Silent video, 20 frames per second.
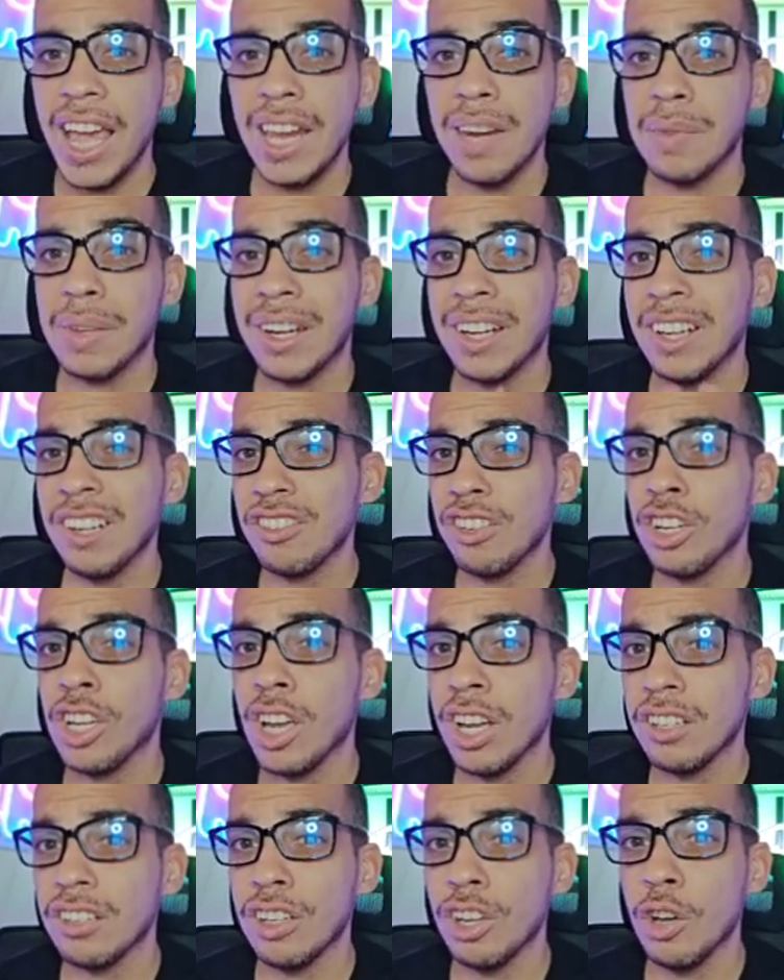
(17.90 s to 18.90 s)
and I'm gonna let you
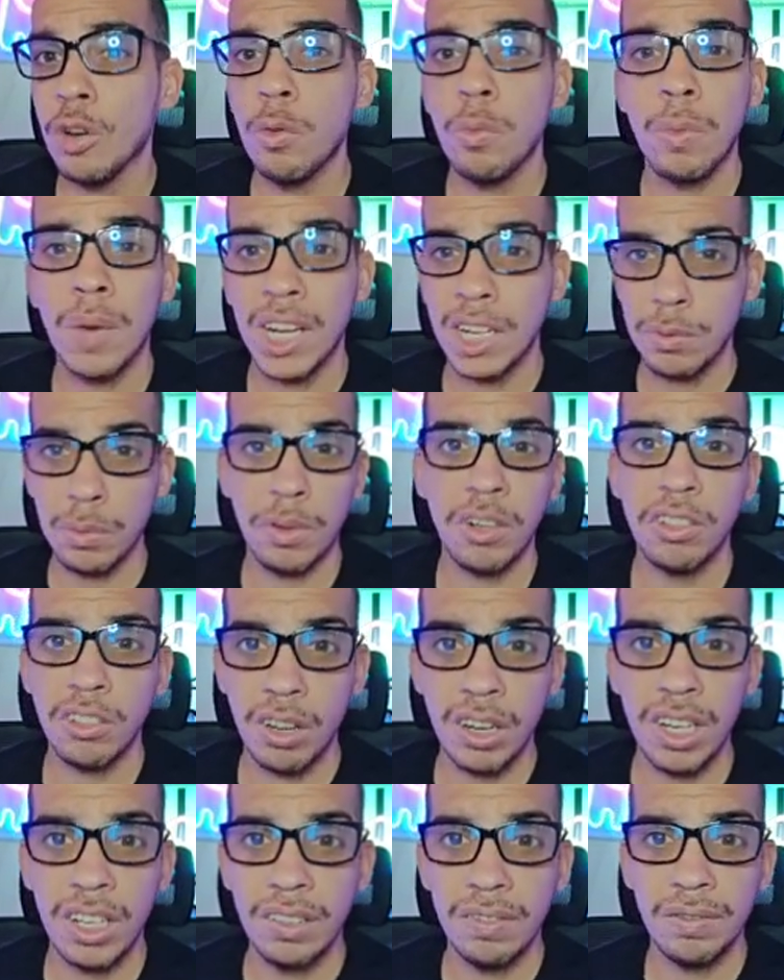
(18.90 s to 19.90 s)
guys know my experience
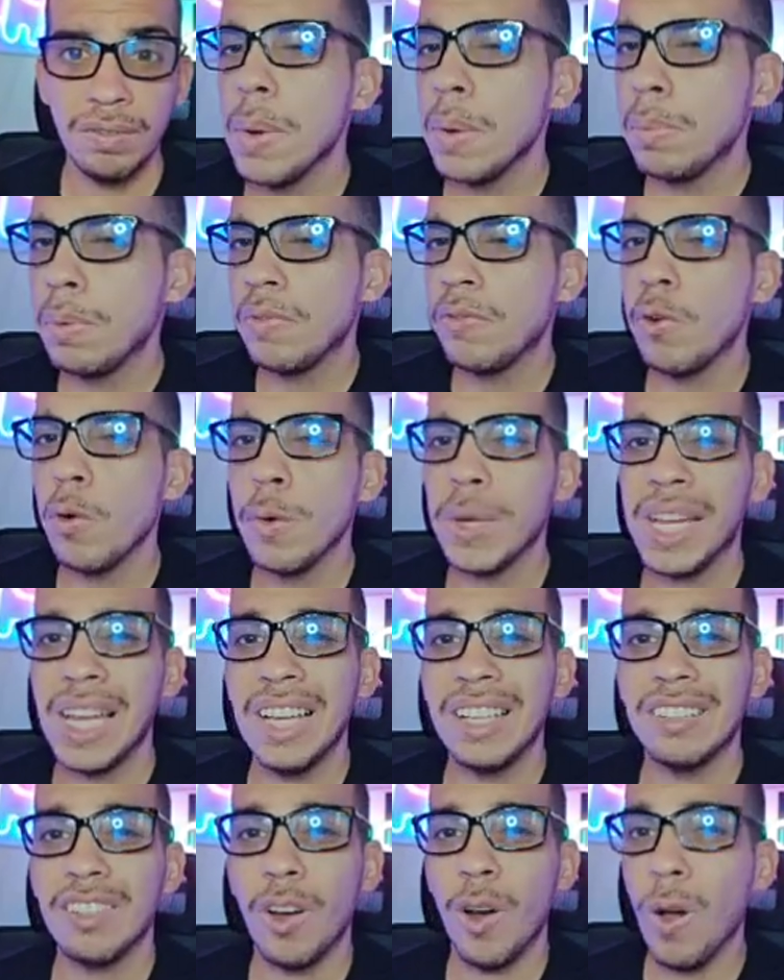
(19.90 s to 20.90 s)
on it. But before we
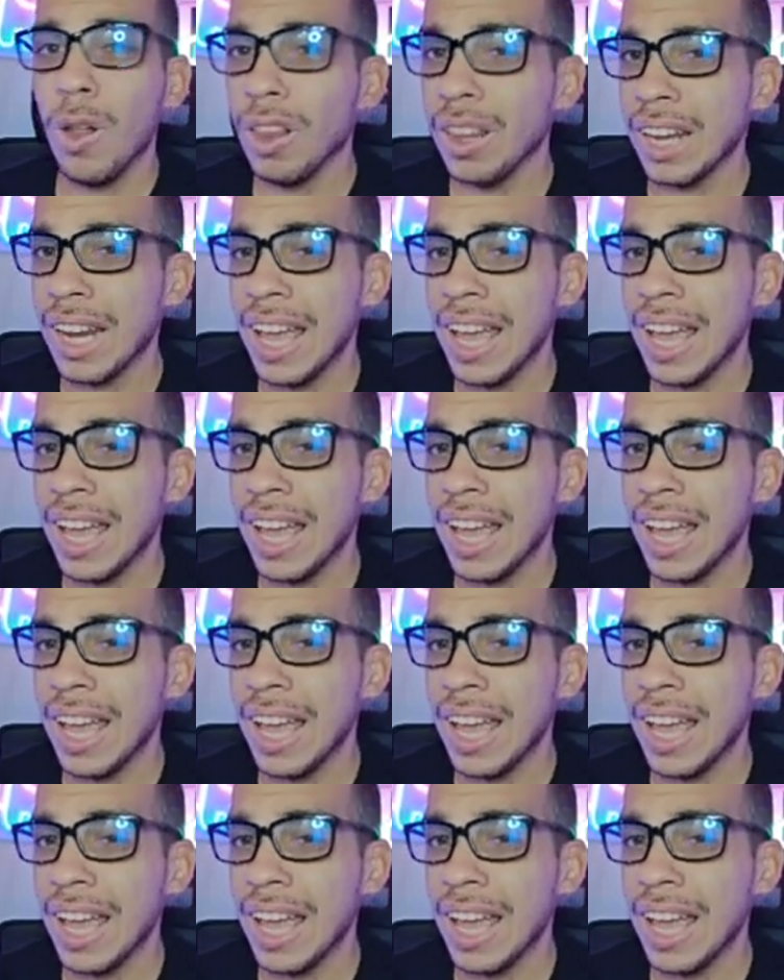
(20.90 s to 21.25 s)
get into all of